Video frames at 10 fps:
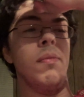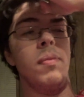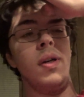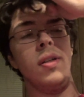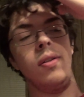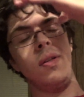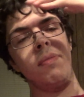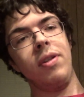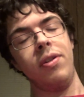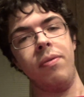but it's only
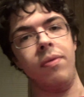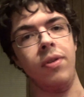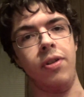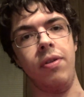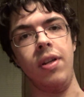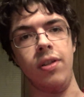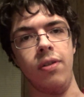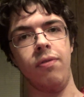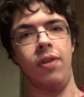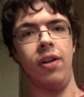been two days so
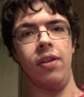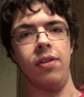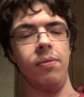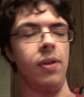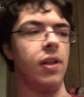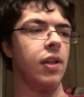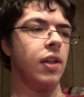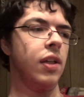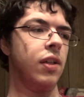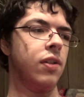far this week,
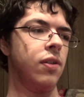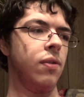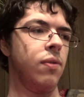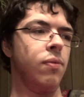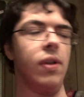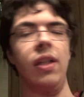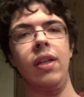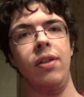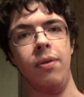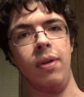so really
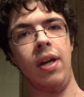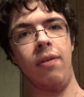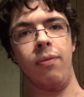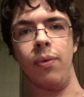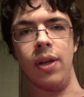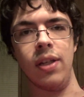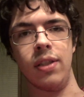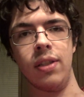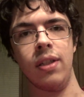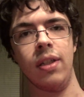2.5 weeks,